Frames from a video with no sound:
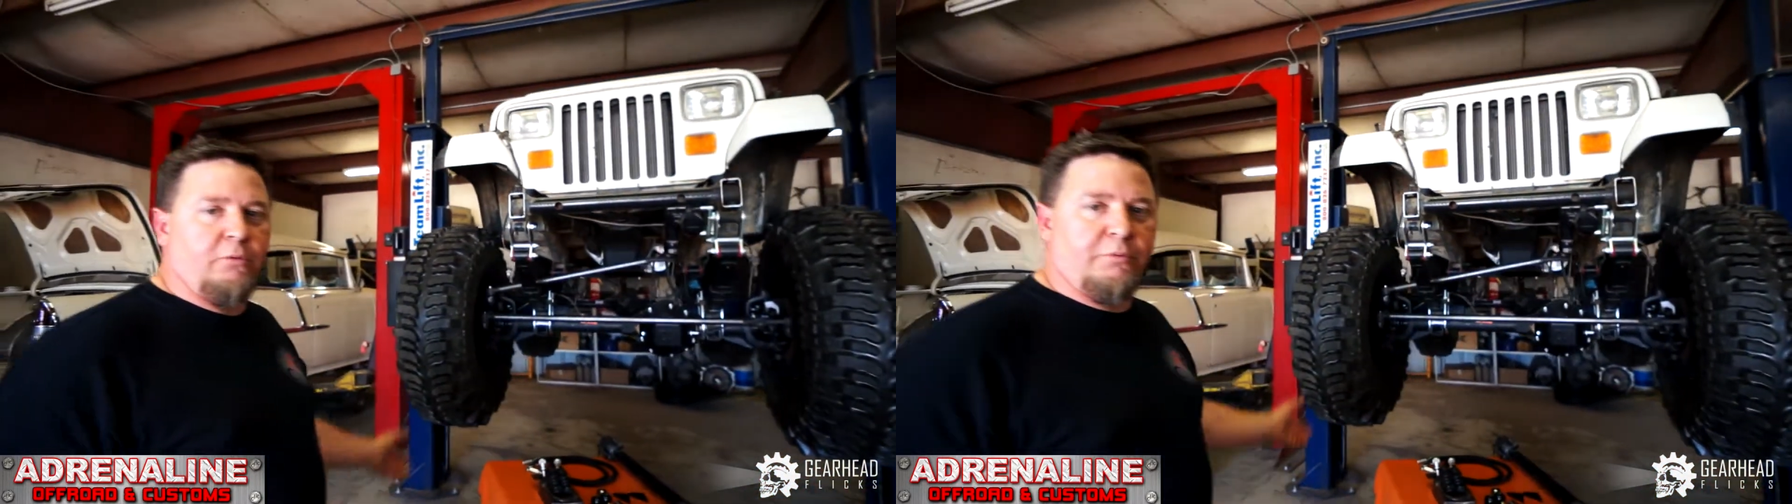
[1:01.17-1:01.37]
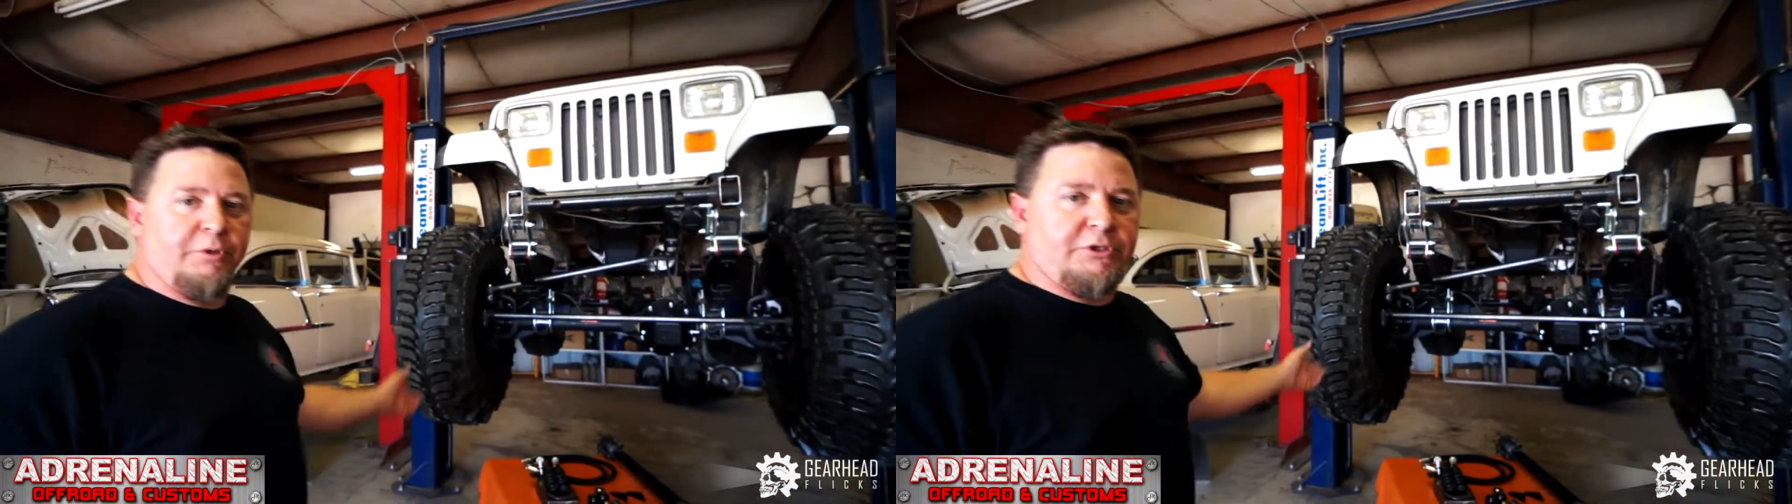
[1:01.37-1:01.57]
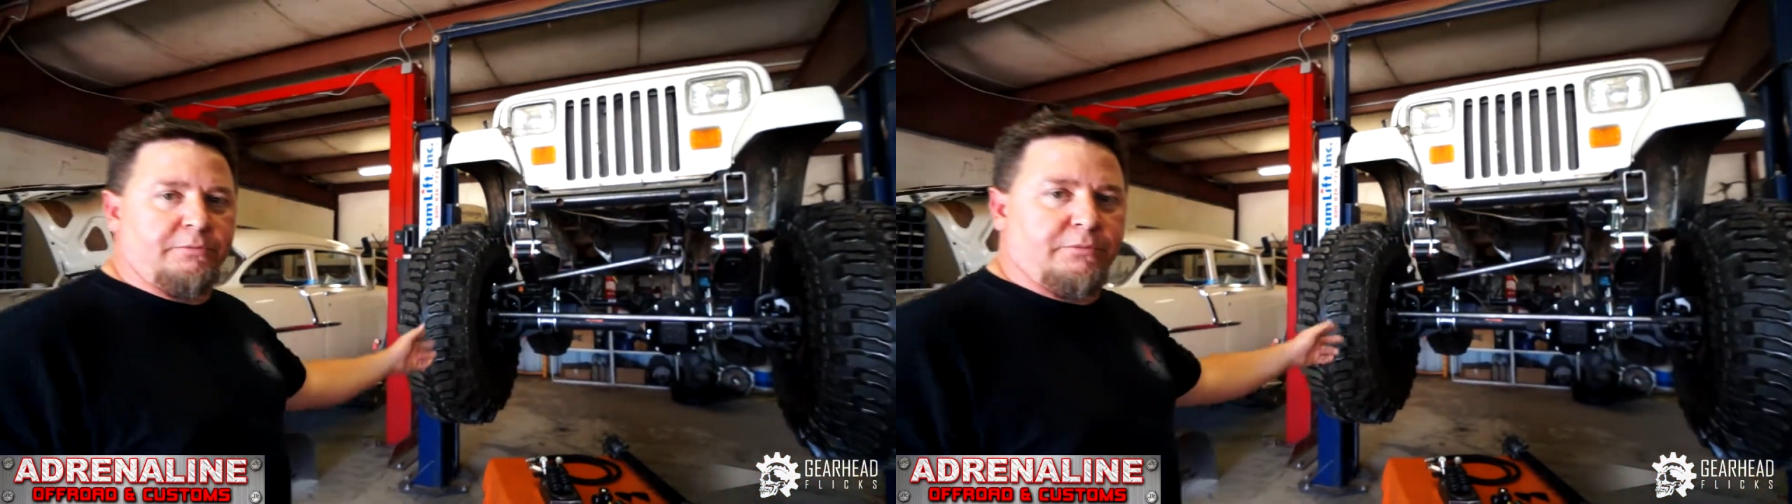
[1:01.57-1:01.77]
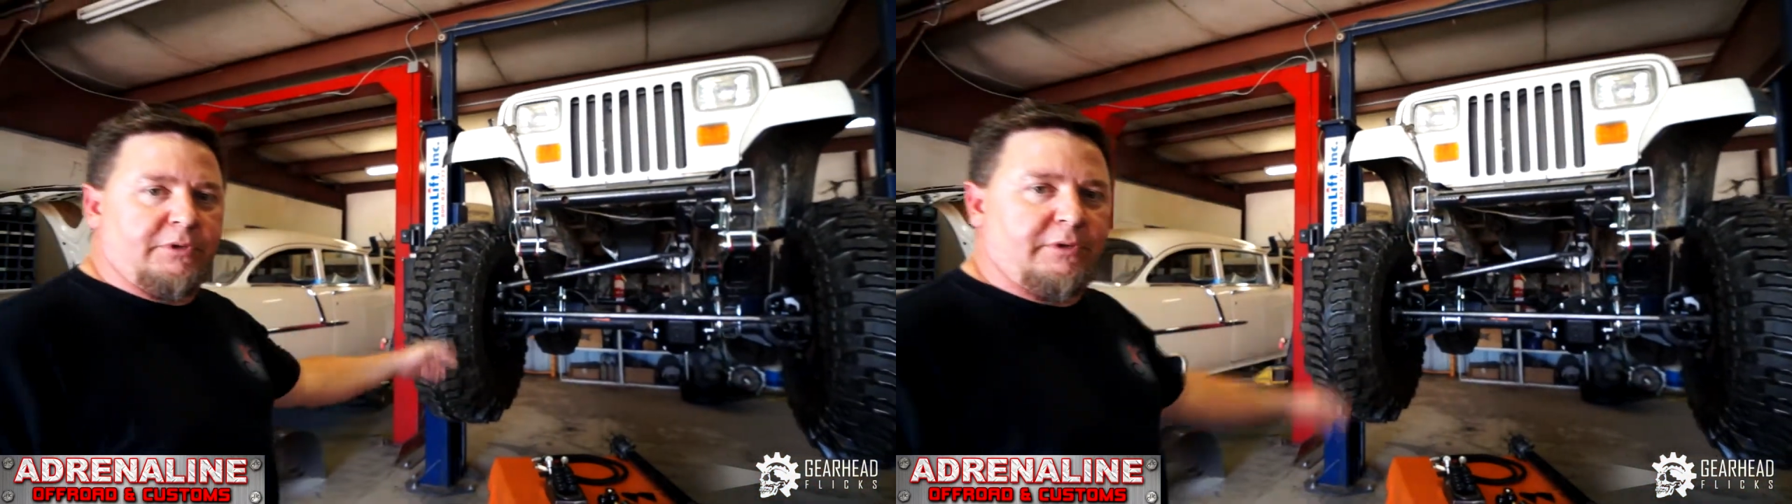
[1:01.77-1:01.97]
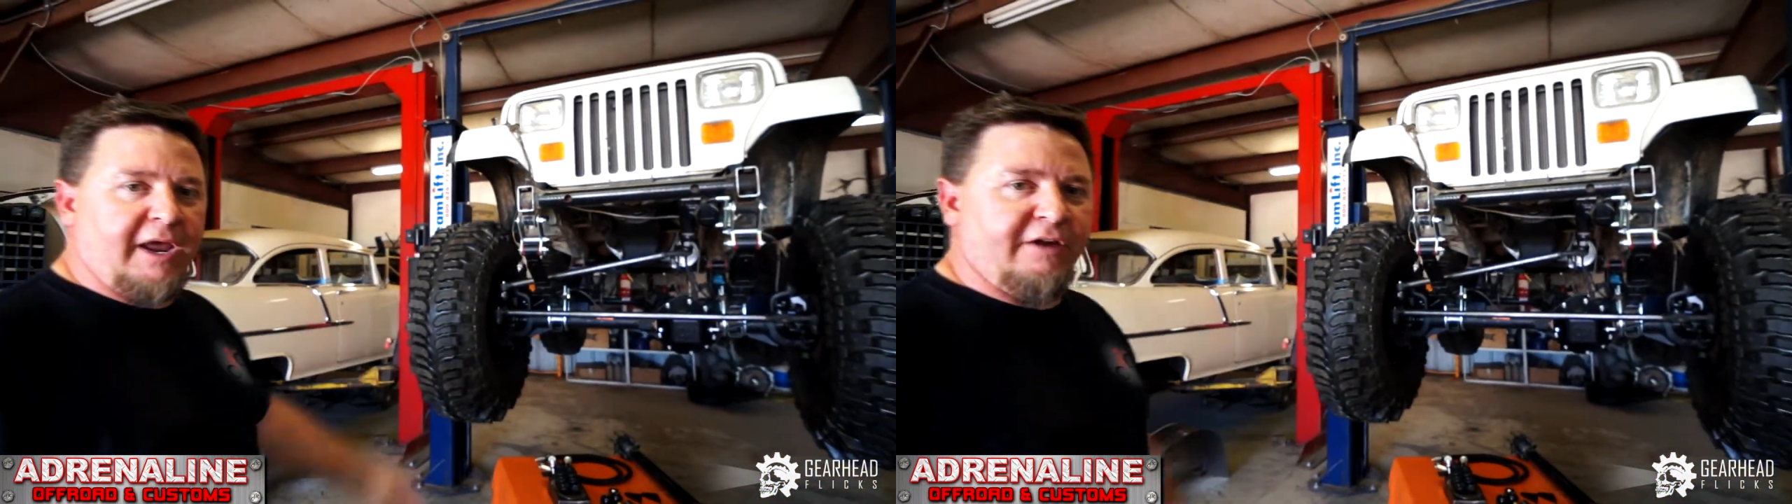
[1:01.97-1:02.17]
We put some
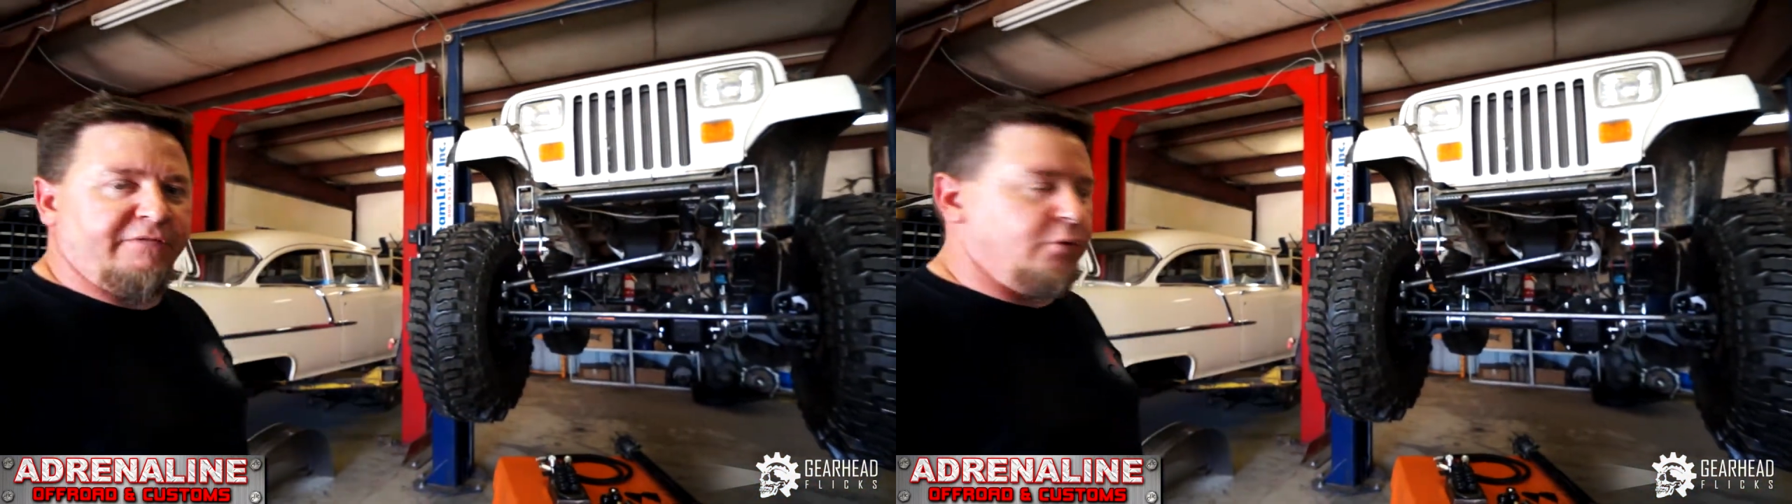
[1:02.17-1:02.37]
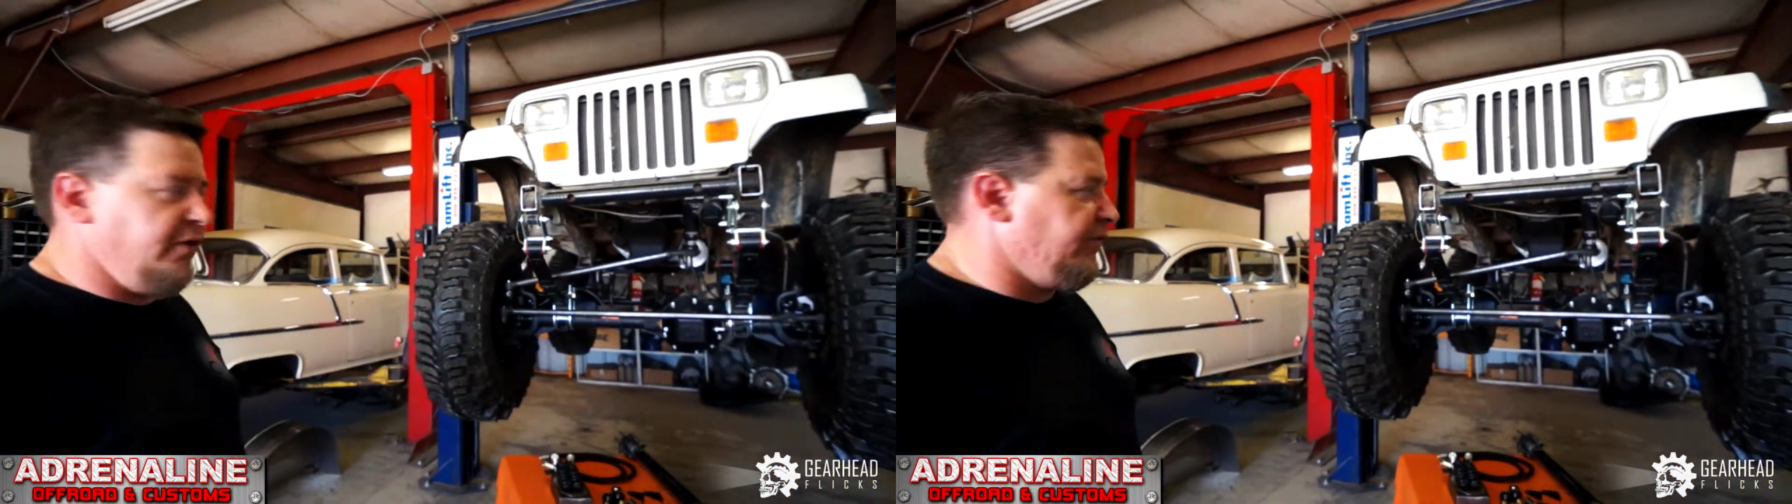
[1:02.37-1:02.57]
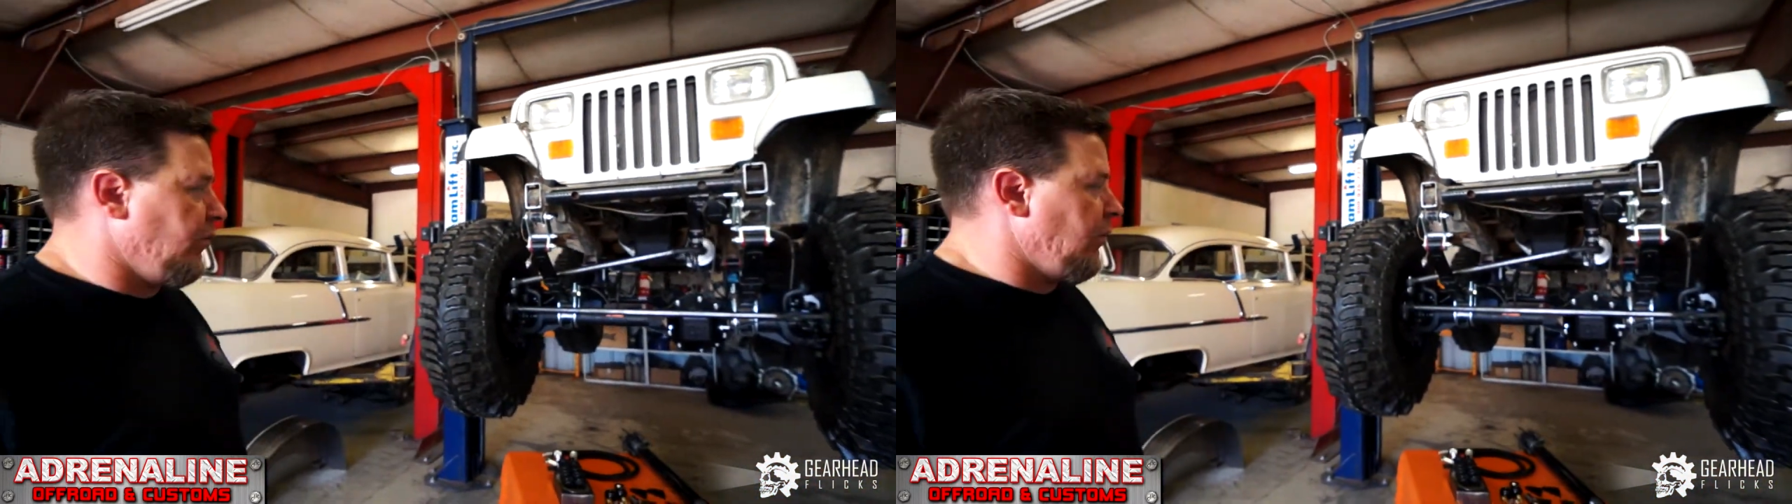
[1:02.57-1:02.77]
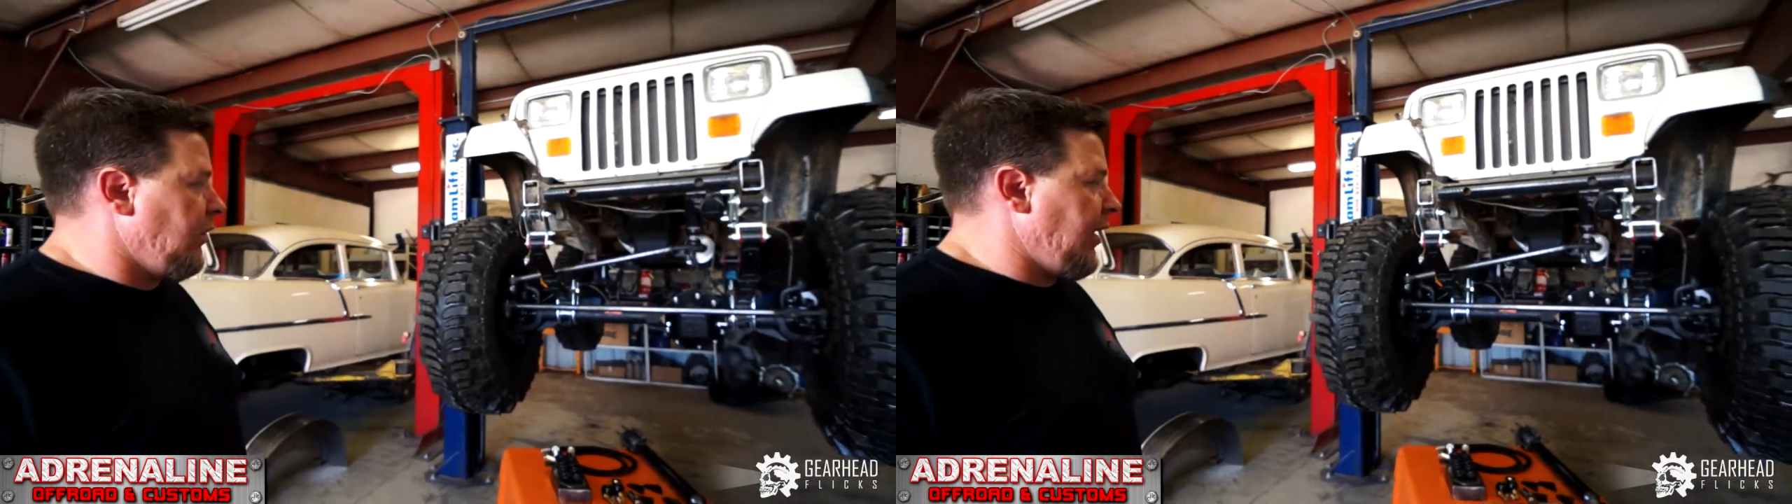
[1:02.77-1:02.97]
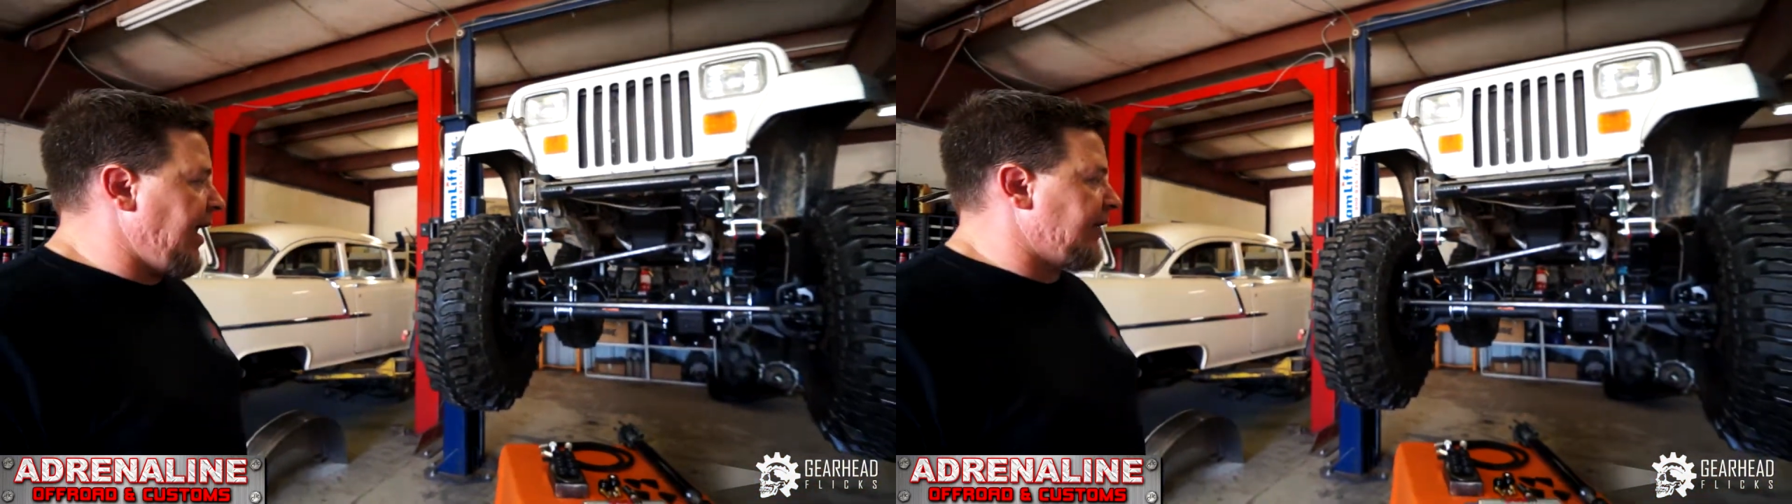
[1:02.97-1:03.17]
Dana
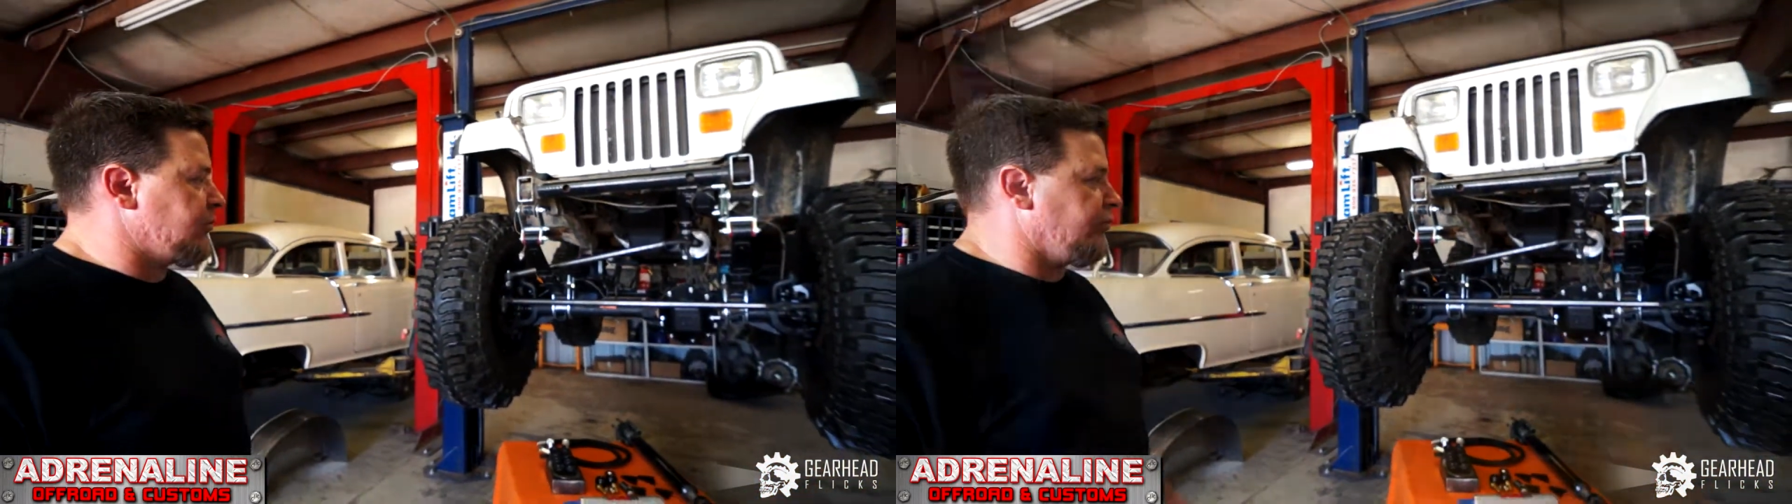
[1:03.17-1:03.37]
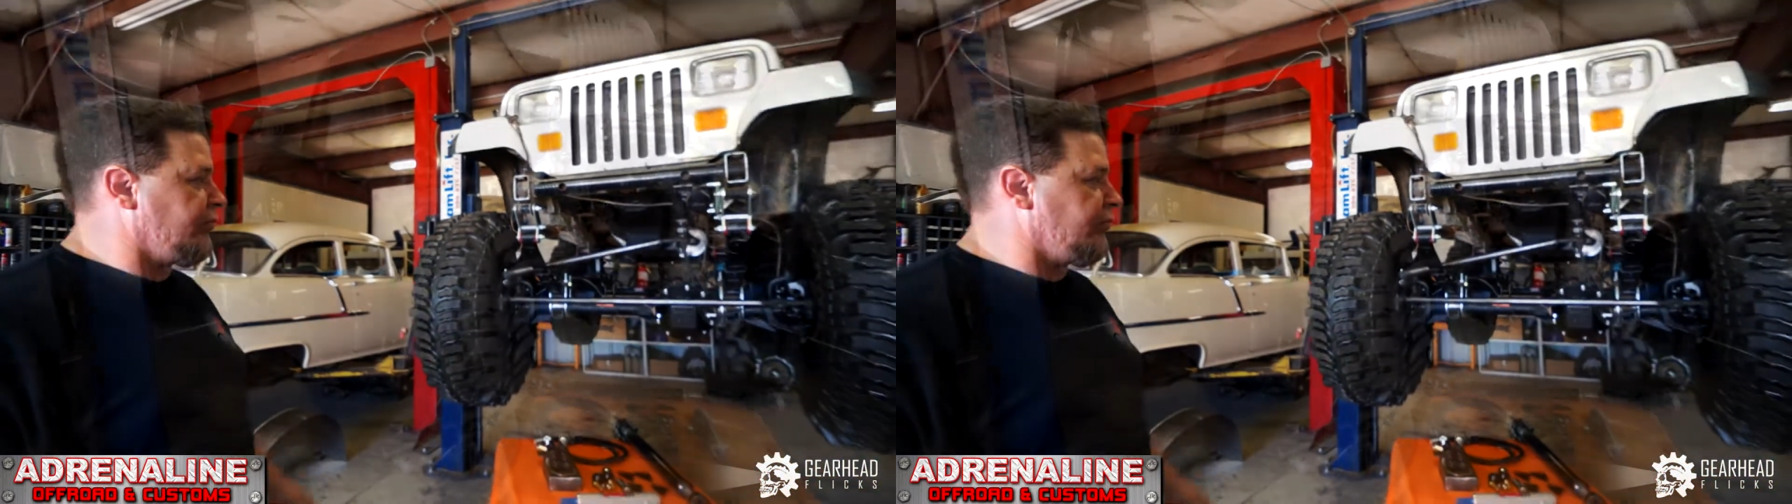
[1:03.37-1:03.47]
44 axles